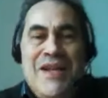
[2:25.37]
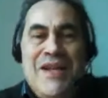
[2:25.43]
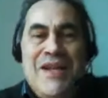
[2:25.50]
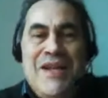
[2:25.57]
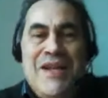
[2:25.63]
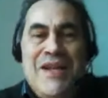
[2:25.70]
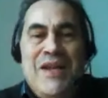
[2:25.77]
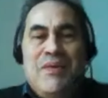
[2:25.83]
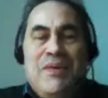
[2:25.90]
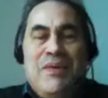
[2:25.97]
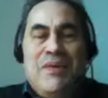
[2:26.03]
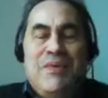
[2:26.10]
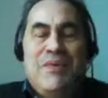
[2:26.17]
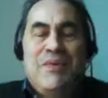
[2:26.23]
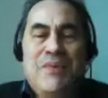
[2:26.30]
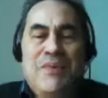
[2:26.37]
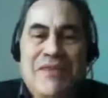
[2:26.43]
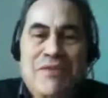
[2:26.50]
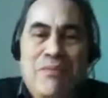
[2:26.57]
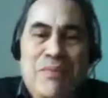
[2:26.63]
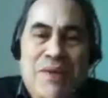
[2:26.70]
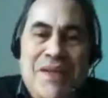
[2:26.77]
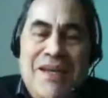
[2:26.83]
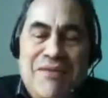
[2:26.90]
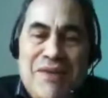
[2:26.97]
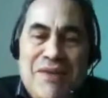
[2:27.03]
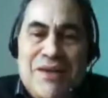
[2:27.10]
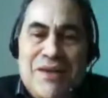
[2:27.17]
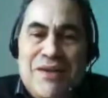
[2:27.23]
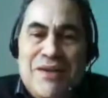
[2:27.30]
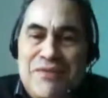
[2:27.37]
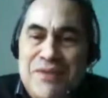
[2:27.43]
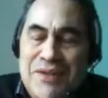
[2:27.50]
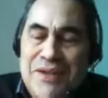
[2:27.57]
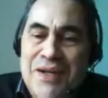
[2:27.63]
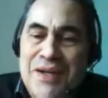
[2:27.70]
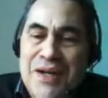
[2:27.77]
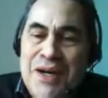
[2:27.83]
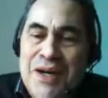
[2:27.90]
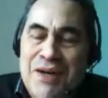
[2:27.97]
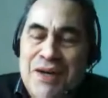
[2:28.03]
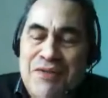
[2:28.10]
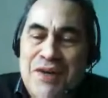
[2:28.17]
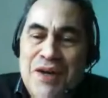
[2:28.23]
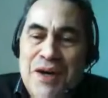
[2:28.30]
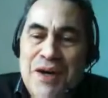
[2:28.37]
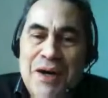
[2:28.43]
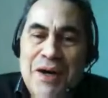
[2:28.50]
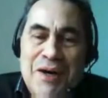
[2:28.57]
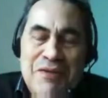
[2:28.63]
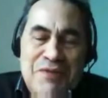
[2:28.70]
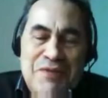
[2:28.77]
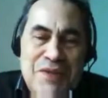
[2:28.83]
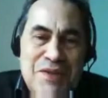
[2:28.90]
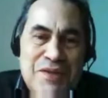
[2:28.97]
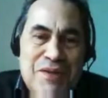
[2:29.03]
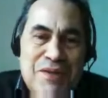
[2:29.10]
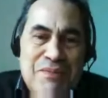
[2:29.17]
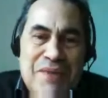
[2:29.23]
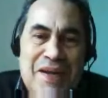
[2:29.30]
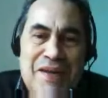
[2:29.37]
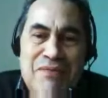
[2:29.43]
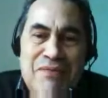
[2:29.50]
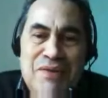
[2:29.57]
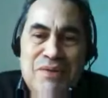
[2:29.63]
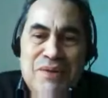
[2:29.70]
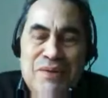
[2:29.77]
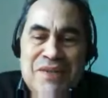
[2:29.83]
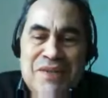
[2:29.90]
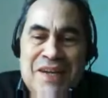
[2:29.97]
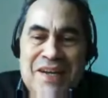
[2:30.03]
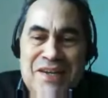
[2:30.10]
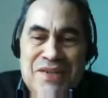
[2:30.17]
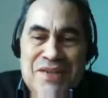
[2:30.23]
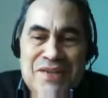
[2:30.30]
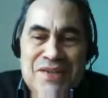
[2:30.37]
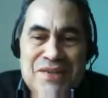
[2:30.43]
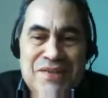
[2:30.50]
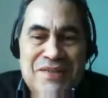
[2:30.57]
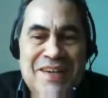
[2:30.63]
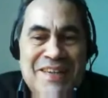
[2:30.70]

No one would ever believe that after after some heavy rotation, right?